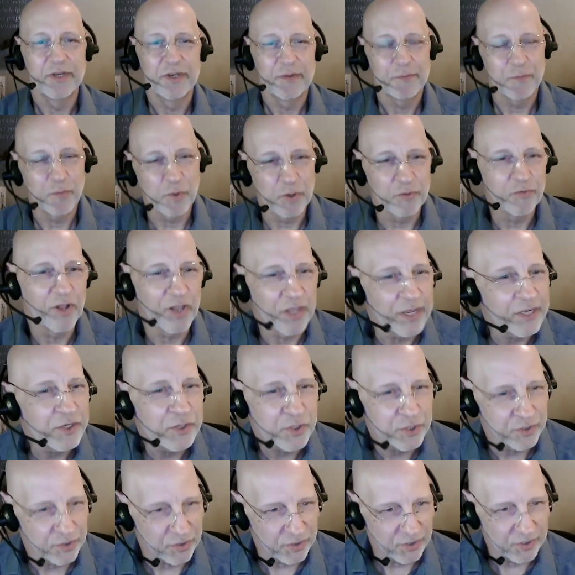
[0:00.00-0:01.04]
more
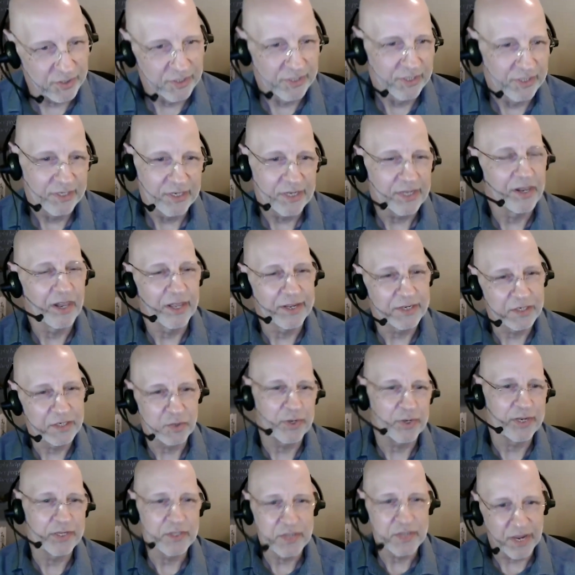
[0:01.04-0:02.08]
relational and less
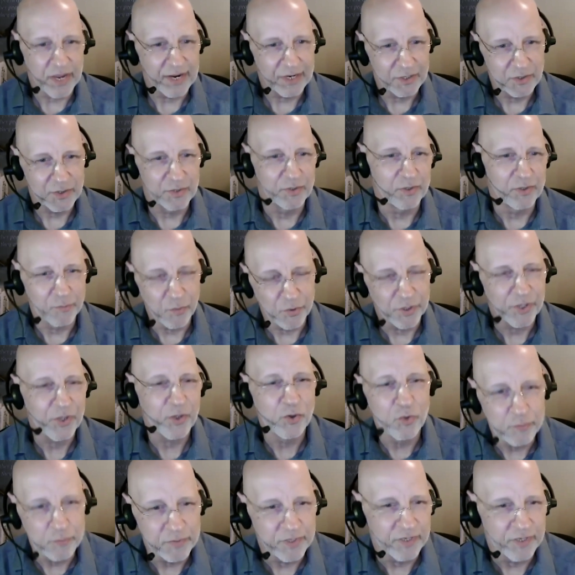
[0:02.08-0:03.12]
transactional, more
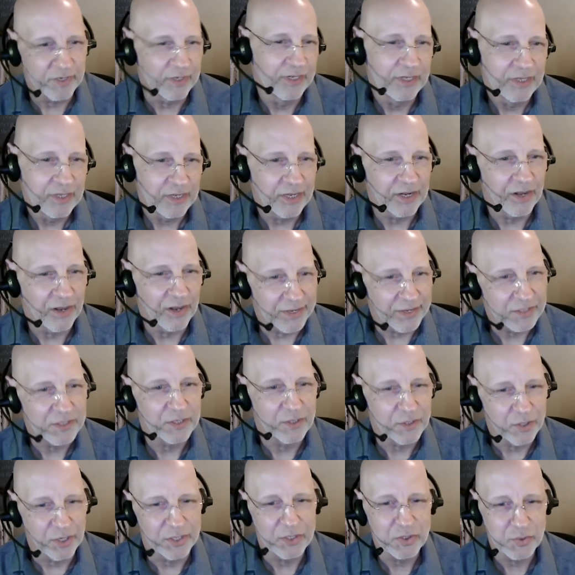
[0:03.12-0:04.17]
human and less
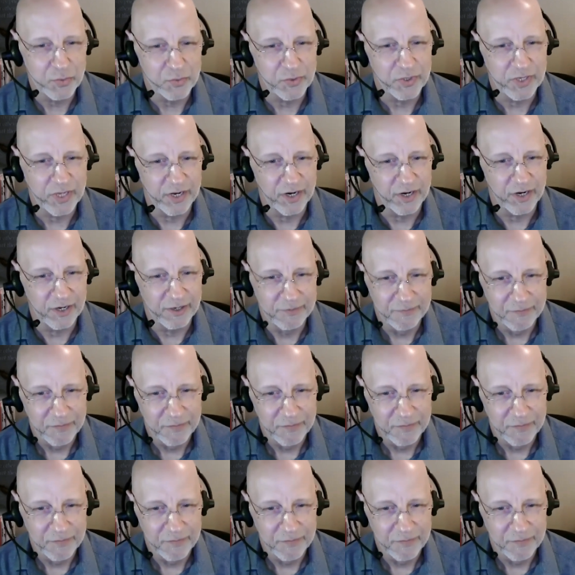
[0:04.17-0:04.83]
industrial care.